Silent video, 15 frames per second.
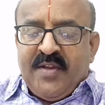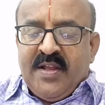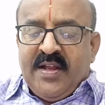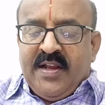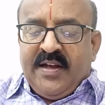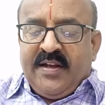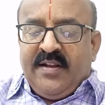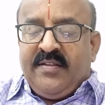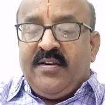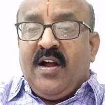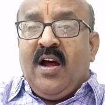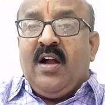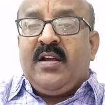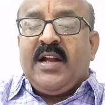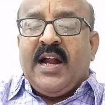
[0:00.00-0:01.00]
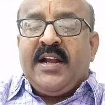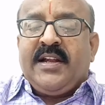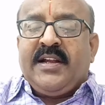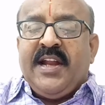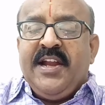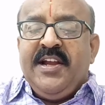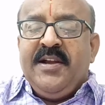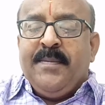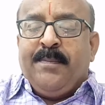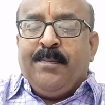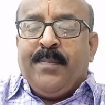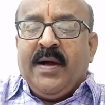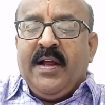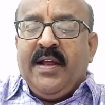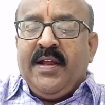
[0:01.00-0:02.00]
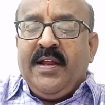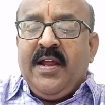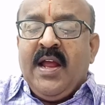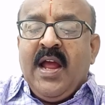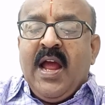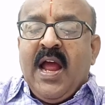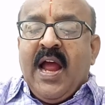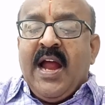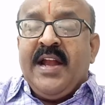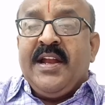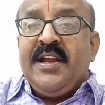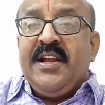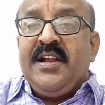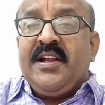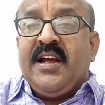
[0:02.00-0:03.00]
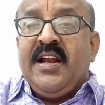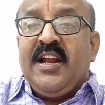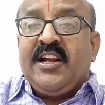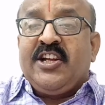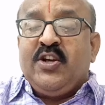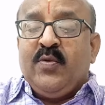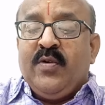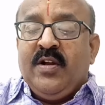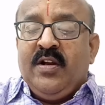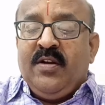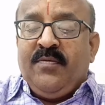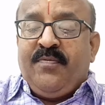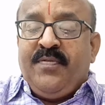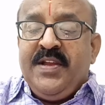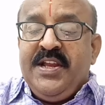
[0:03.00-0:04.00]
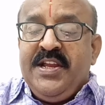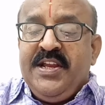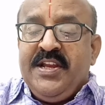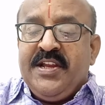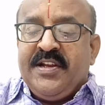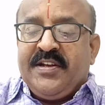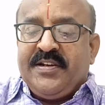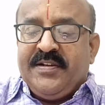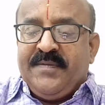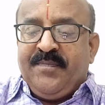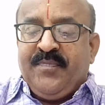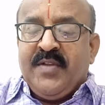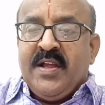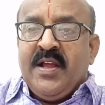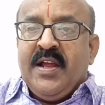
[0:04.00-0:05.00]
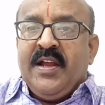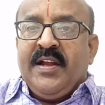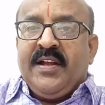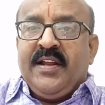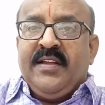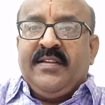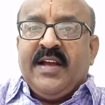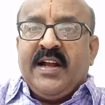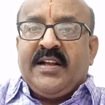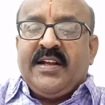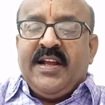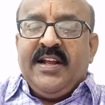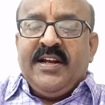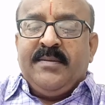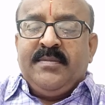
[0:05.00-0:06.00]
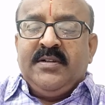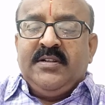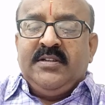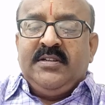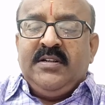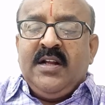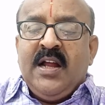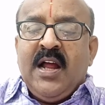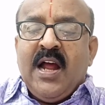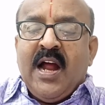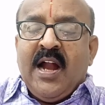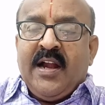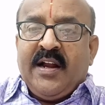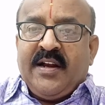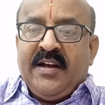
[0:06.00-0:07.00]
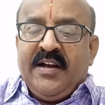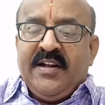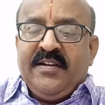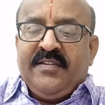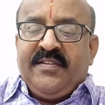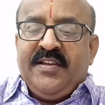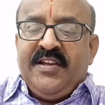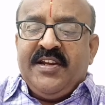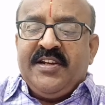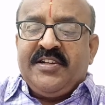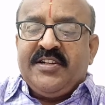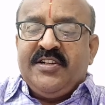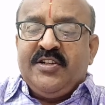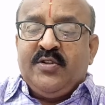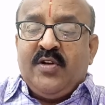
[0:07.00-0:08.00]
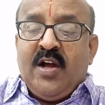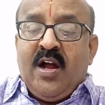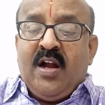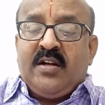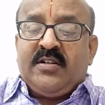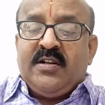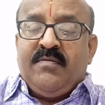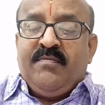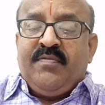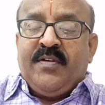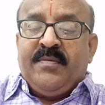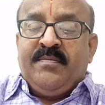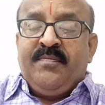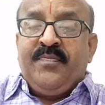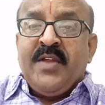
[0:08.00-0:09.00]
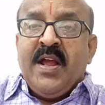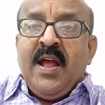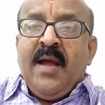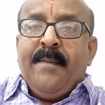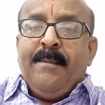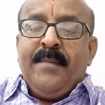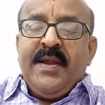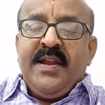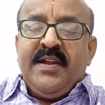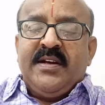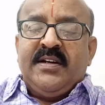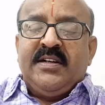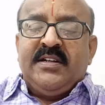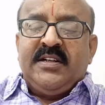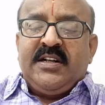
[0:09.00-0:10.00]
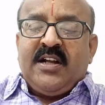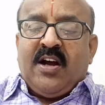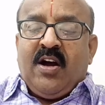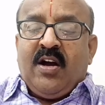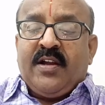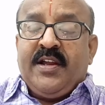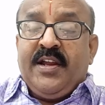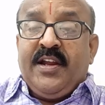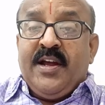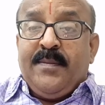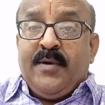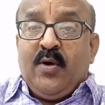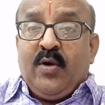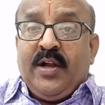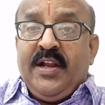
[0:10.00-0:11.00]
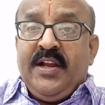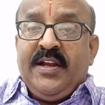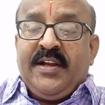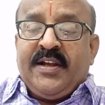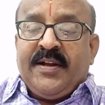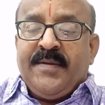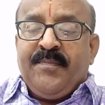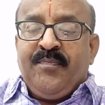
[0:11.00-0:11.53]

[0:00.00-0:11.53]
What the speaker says: It is not attained by an intellectual feat. It is attainable, and renunciation do not come from mere talking about it.